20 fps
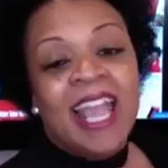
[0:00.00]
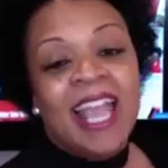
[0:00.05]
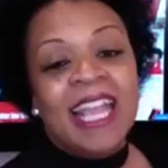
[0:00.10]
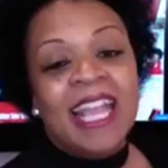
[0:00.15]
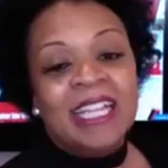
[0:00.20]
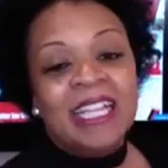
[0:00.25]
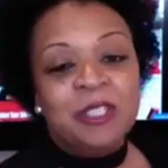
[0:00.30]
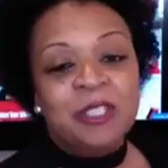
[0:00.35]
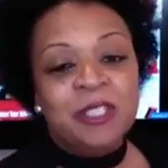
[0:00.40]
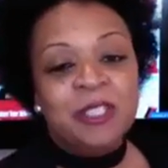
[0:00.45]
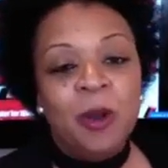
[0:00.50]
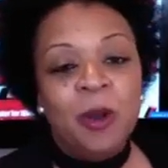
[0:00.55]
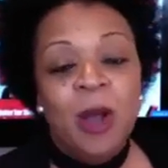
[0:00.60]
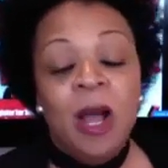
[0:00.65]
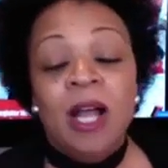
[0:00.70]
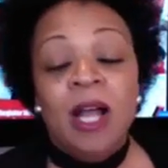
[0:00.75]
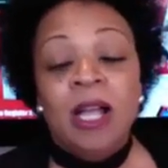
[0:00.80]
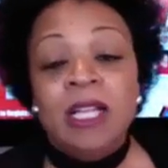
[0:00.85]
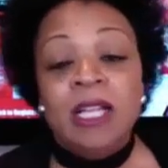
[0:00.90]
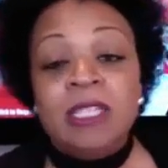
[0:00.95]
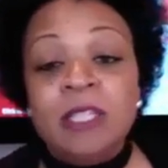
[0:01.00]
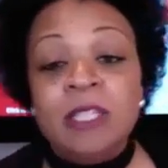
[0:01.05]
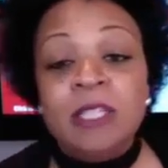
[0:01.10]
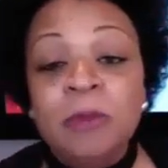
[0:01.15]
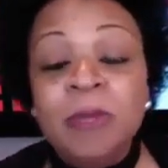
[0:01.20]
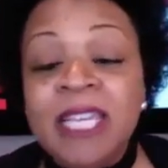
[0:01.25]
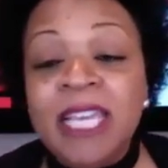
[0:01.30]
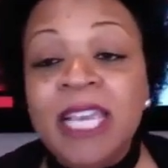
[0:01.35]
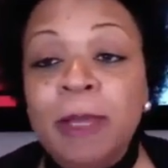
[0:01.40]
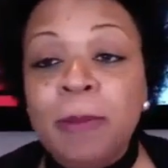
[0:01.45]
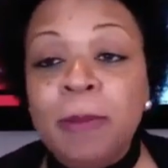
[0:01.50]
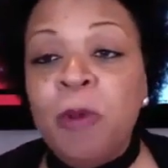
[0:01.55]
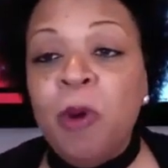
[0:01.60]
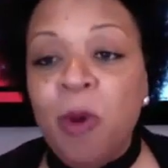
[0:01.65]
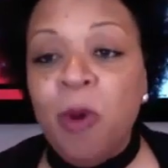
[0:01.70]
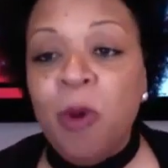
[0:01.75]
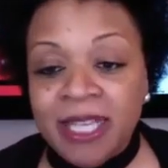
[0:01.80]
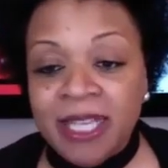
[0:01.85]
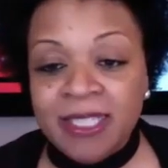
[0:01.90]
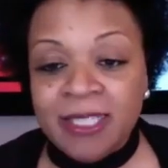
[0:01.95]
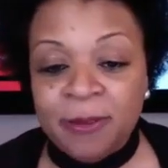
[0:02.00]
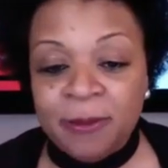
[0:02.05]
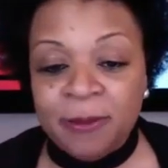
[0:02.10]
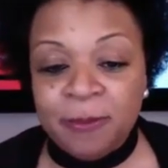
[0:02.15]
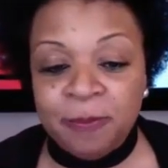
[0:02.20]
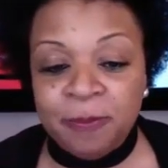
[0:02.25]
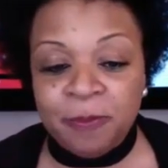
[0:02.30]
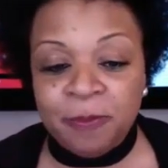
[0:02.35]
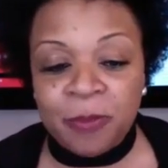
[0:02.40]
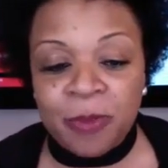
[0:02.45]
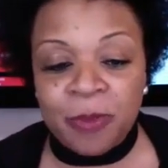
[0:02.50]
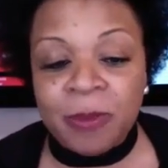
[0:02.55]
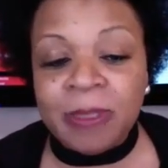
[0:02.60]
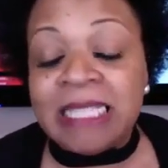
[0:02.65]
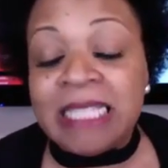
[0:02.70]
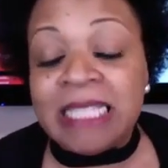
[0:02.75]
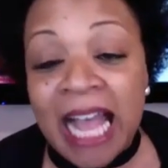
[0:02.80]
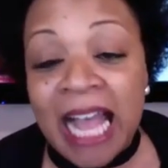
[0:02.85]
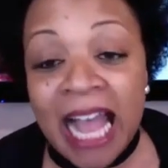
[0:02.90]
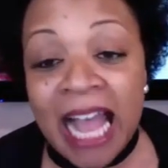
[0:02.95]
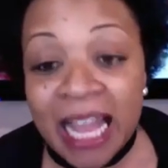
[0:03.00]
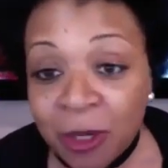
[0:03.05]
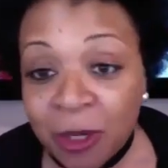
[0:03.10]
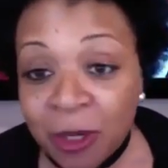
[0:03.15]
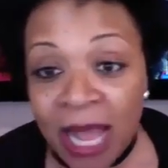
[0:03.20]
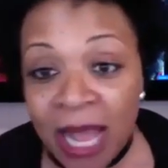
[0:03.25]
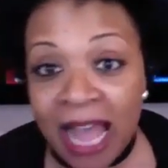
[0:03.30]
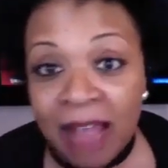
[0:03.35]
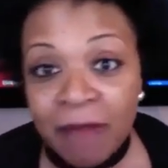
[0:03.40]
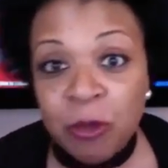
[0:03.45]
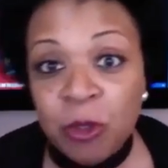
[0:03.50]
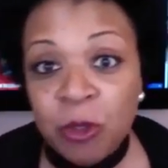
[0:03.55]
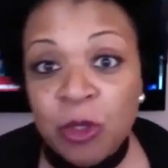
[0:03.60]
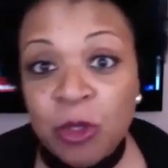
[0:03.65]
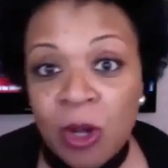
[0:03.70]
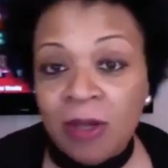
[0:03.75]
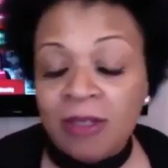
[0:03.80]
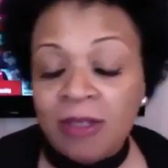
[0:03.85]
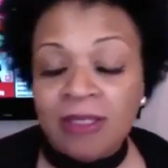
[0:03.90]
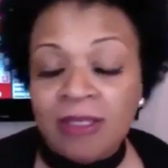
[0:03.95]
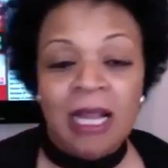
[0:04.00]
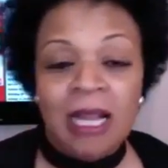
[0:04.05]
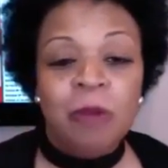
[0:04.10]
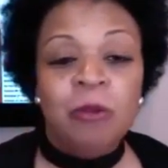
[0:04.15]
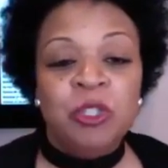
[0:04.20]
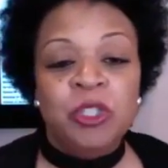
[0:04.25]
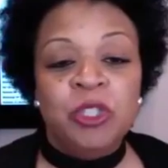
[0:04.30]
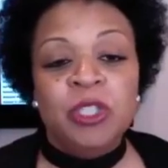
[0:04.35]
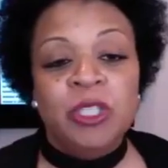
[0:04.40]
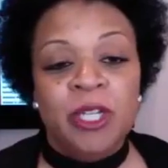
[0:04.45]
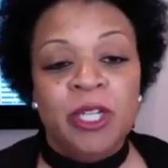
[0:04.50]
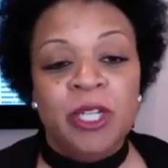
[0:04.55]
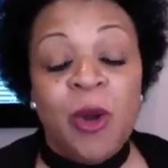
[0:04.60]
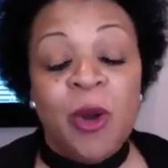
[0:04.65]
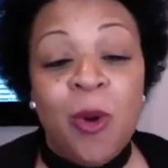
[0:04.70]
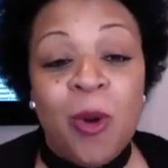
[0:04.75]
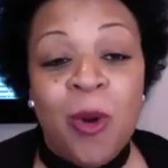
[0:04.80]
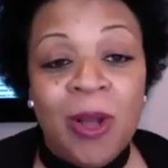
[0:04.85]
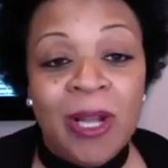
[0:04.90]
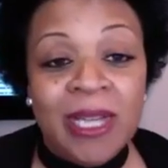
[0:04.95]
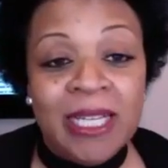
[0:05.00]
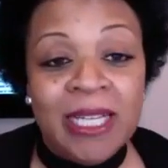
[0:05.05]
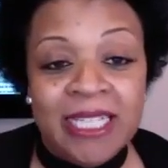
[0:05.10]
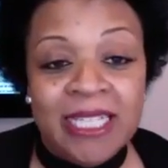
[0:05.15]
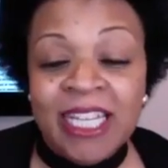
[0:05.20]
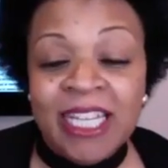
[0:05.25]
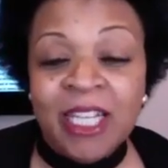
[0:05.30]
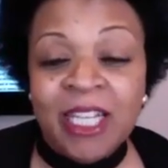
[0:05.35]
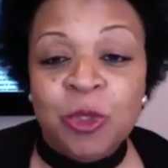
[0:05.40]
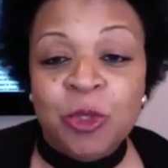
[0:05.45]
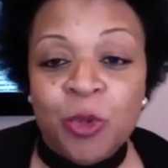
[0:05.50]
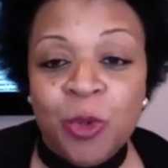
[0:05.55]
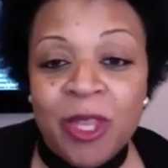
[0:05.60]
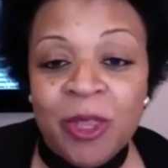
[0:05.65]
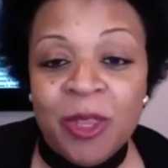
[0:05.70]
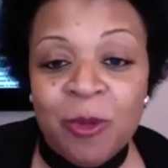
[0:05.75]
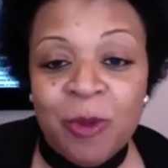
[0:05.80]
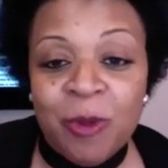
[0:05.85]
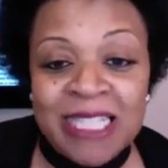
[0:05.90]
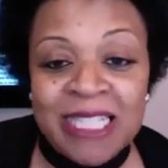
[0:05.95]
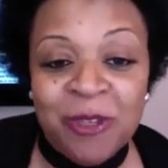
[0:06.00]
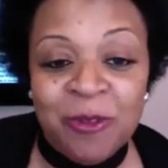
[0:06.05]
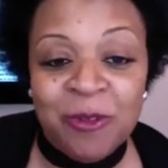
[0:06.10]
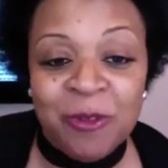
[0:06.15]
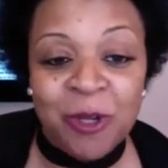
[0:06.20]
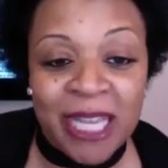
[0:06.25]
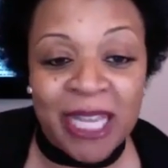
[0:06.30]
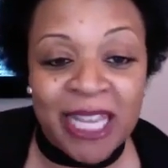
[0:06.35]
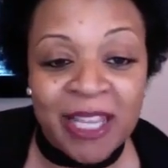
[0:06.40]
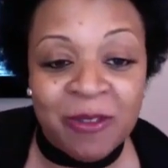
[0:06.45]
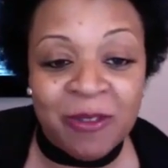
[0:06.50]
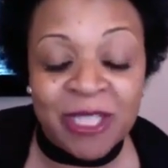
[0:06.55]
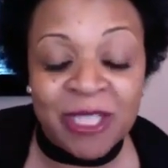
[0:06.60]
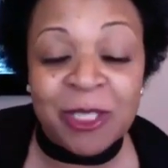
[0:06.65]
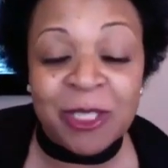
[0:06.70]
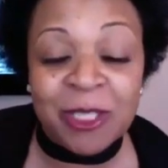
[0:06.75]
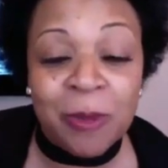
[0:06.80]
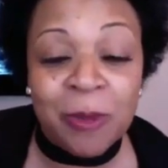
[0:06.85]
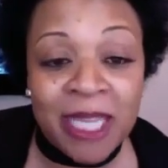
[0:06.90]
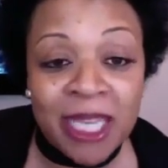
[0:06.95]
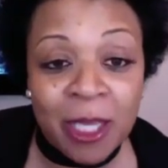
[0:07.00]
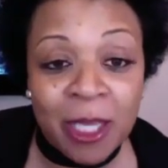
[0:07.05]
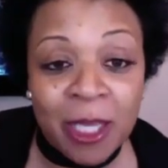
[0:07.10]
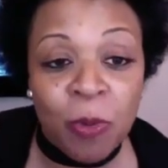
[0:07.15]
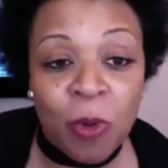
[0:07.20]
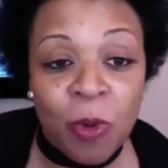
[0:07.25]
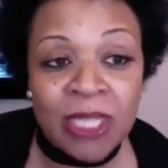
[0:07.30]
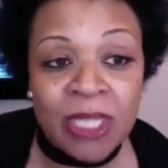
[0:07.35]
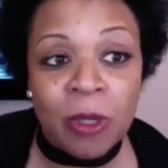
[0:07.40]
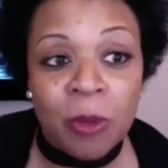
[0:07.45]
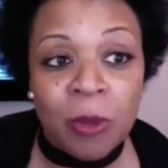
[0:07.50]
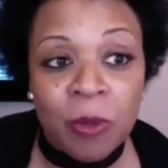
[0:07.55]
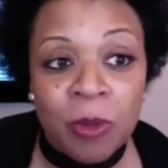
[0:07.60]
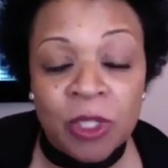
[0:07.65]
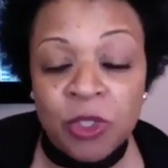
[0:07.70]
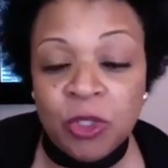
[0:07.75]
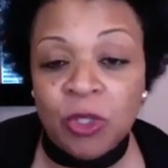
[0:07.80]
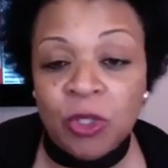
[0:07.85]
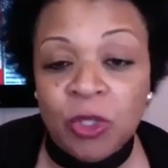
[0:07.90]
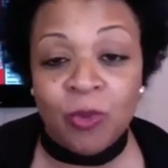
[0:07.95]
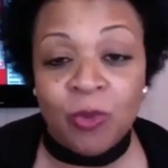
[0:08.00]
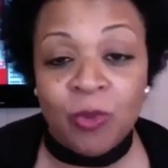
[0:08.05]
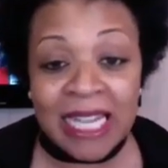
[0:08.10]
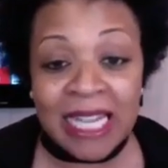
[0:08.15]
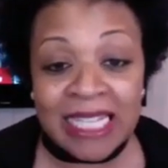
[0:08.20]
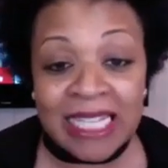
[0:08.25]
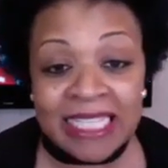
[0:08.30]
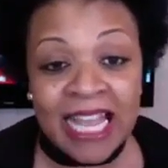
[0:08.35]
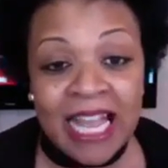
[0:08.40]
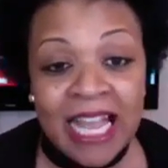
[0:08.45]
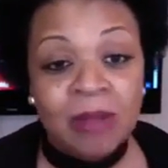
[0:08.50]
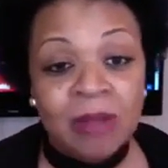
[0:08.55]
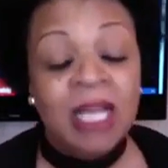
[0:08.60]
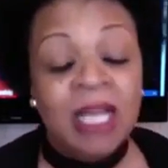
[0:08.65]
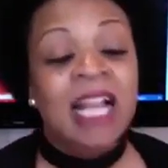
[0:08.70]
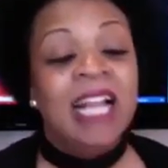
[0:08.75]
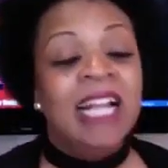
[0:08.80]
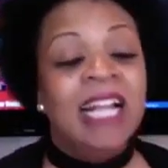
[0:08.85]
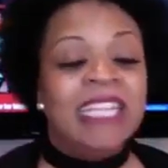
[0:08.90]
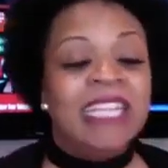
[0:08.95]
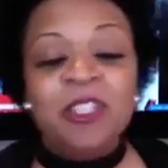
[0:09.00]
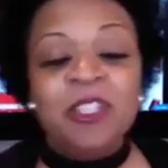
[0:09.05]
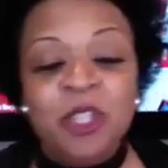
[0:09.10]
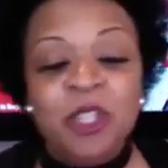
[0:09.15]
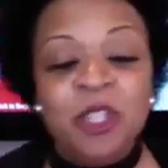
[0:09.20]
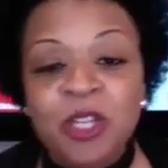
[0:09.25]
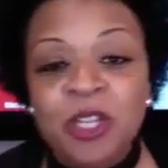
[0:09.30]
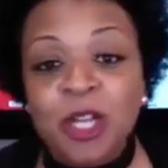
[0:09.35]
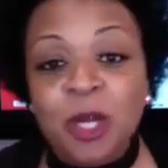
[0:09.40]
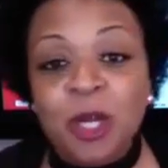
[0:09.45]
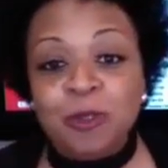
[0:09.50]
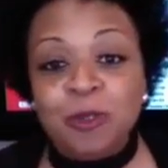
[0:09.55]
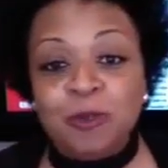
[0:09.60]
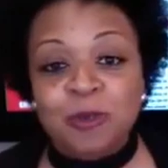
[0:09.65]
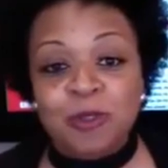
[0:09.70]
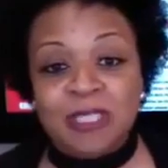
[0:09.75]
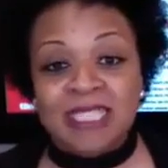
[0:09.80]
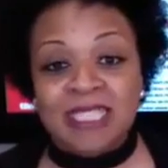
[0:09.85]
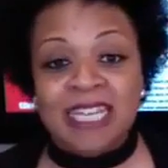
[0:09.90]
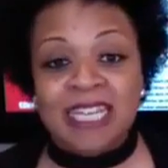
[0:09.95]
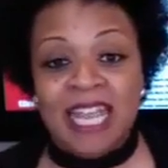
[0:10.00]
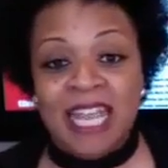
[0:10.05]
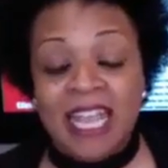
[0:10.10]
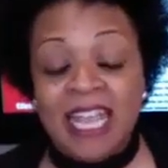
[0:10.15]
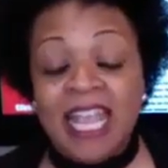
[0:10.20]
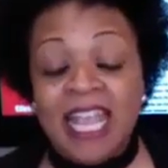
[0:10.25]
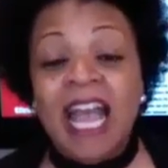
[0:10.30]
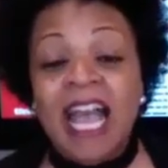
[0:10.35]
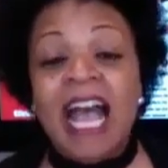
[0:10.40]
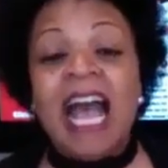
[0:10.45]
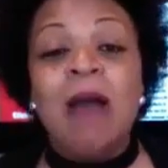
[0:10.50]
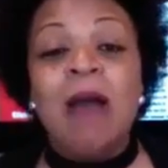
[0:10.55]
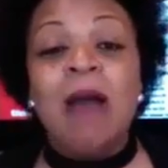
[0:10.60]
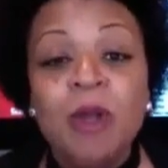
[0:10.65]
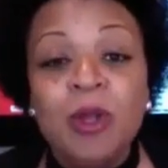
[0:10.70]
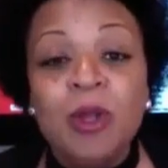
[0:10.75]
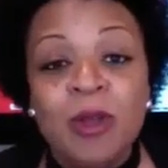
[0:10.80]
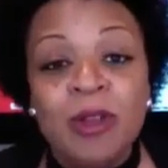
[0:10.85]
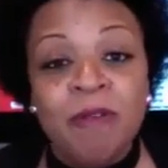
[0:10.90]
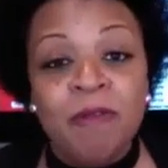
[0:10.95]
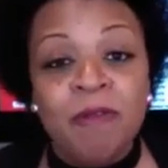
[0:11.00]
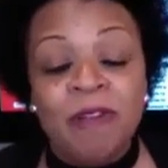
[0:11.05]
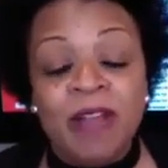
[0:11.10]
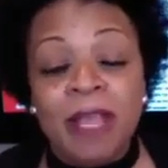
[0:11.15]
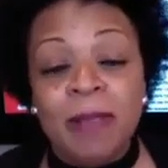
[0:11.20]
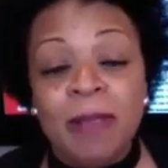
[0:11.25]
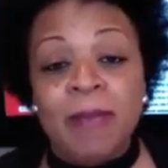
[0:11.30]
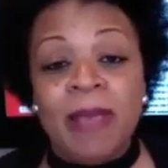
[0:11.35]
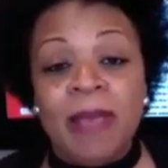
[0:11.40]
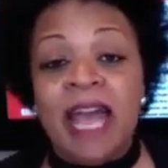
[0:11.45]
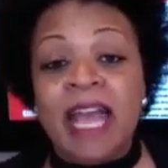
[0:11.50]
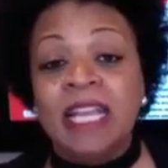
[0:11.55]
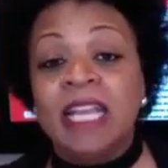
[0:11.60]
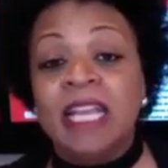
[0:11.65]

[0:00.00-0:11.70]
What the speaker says: And so some key points, because I don't have you long. I want you to go on and enjoy the rest of your evening. Some key points I want you to write down. These are your notes for today, how we're going to fight back,